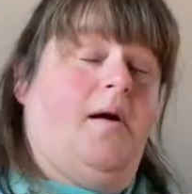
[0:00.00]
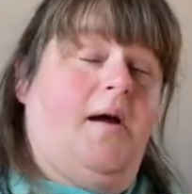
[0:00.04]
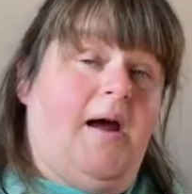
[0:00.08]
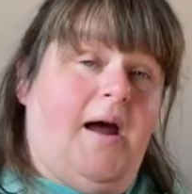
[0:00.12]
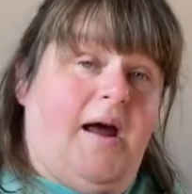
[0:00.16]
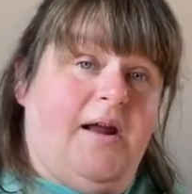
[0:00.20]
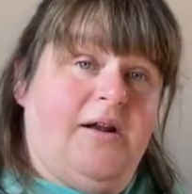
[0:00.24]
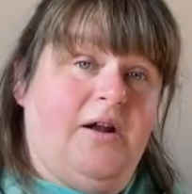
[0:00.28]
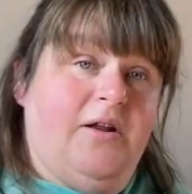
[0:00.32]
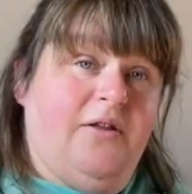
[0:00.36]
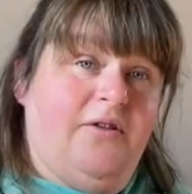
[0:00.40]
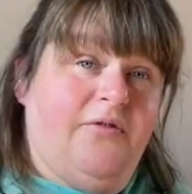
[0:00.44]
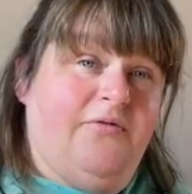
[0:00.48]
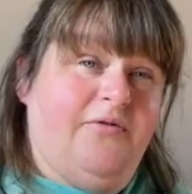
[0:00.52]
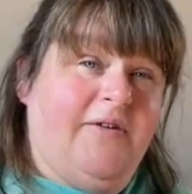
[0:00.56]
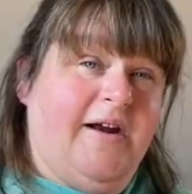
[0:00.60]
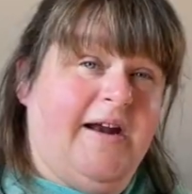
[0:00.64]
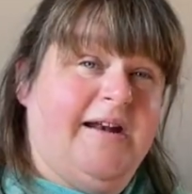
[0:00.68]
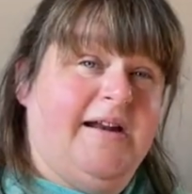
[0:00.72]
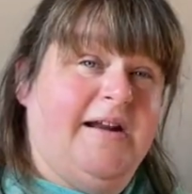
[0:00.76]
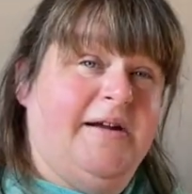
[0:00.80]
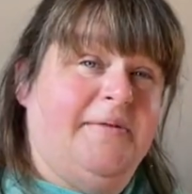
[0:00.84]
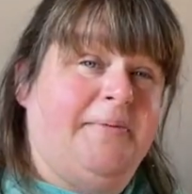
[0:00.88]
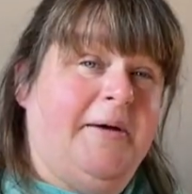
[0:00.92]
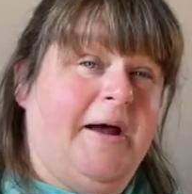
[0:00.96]
Another
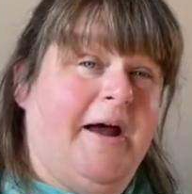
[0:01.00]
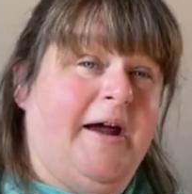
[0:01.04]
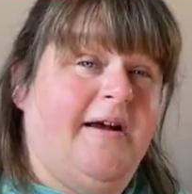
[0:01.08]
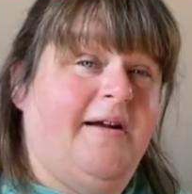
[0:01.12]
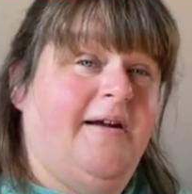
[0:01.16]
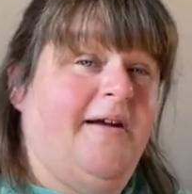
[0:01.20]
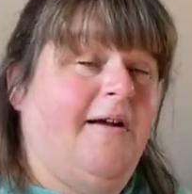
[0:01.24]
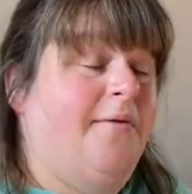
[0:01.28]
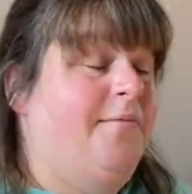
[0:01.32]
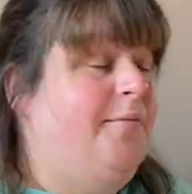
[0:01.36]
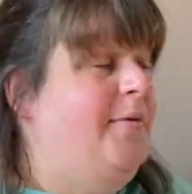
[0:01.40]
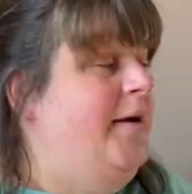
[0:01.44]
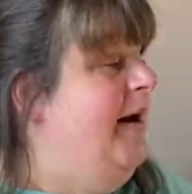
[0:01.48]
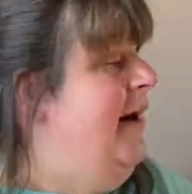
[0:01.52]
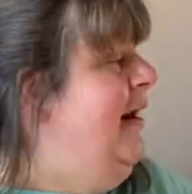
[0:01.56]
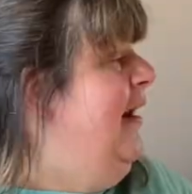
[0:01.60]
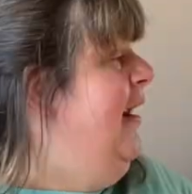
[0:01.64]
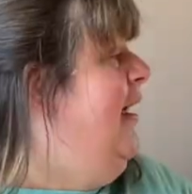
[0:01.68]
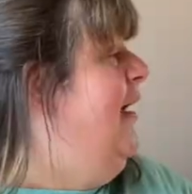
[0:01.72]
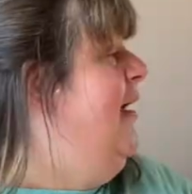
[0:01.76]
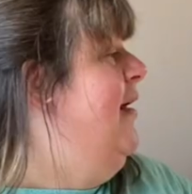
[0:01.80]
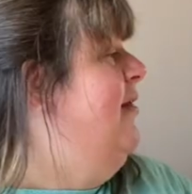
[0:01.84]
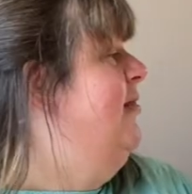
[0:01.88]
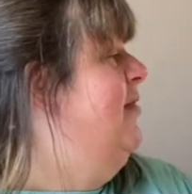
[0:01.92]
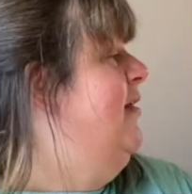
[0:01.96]
Friday Pattern Company,
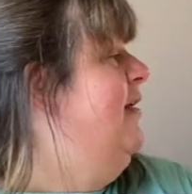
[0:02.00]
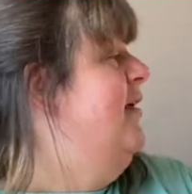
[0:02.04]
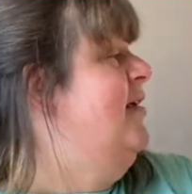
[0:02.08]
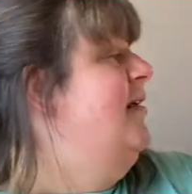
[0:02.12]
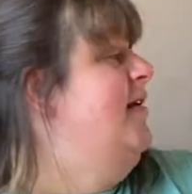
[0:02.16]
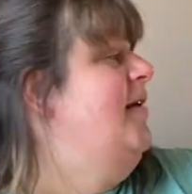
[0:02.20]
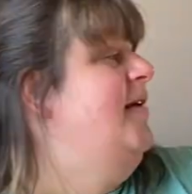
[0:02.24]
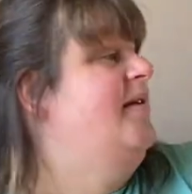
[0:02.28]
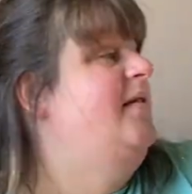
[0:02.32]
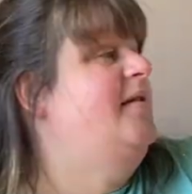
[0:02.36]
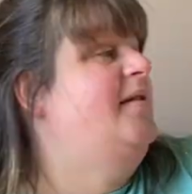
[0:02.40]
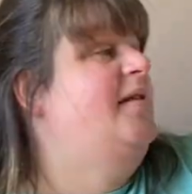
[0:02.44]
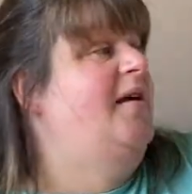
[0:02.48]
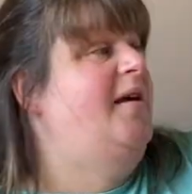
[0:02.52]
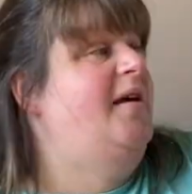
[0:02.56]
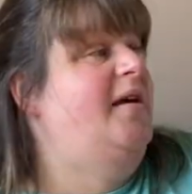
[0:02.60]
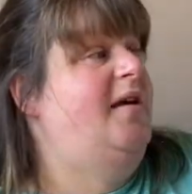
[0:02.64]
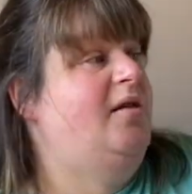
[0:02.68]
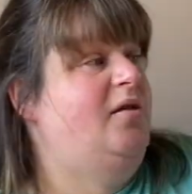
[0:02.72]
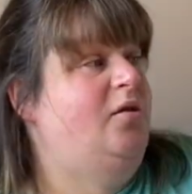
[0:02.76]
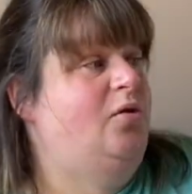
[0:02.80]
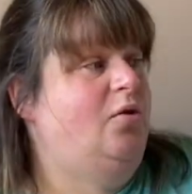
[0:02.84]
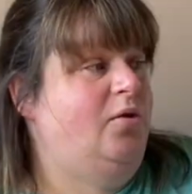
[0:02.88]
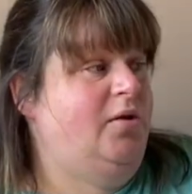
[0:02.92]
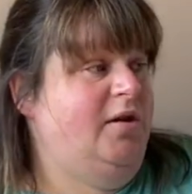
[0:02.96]
and this is
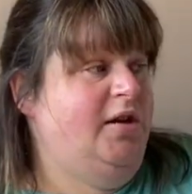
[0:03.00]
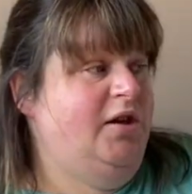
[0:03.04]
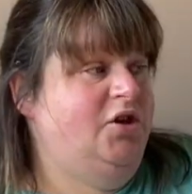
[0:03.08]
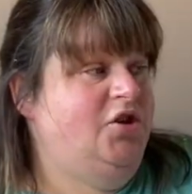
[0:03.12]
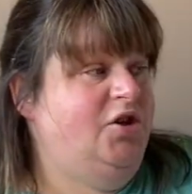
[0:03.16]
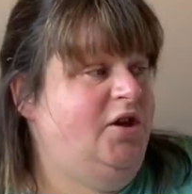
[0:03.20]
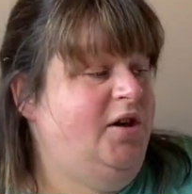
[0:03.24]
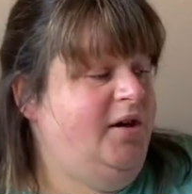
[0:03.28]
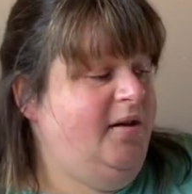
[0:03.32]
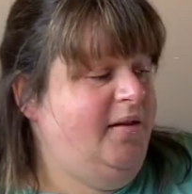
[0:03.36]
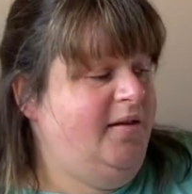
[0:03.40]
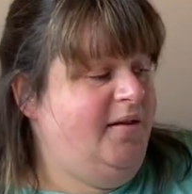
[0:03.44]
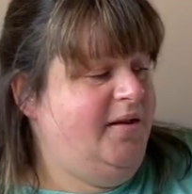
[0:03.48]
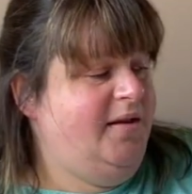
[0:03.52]
the Donny shirt.